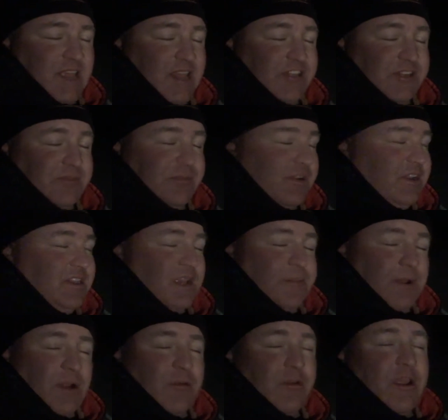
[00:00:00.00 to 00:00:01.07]
And she brings up
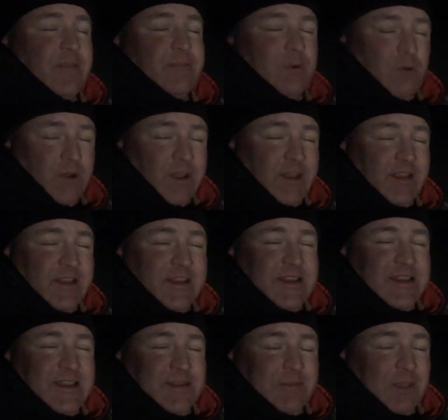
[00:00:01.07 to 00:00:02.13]
a great point
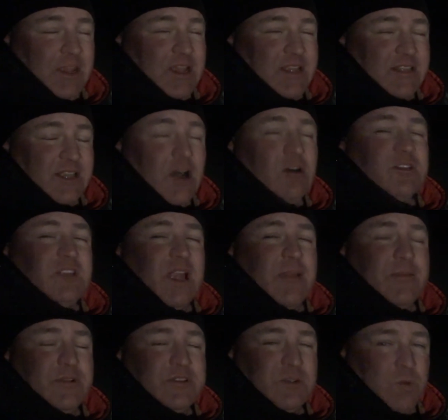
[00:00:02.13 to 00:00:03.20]
because
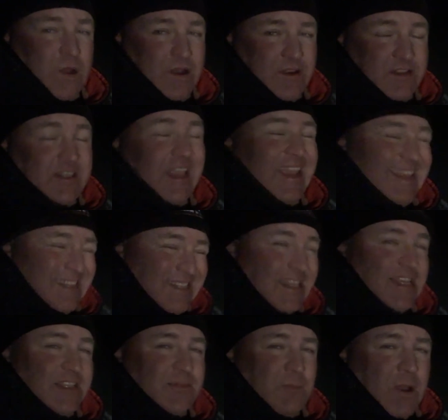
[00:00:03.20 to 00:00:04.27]
Alzheimer's awareness is
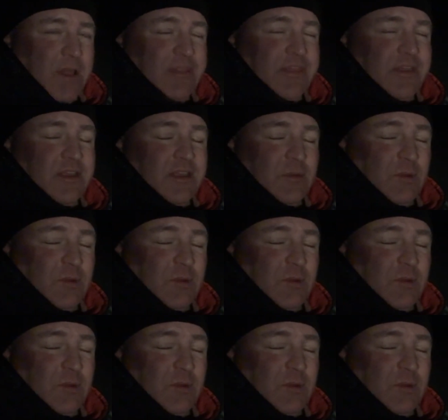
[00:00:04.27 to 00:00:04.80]
this month.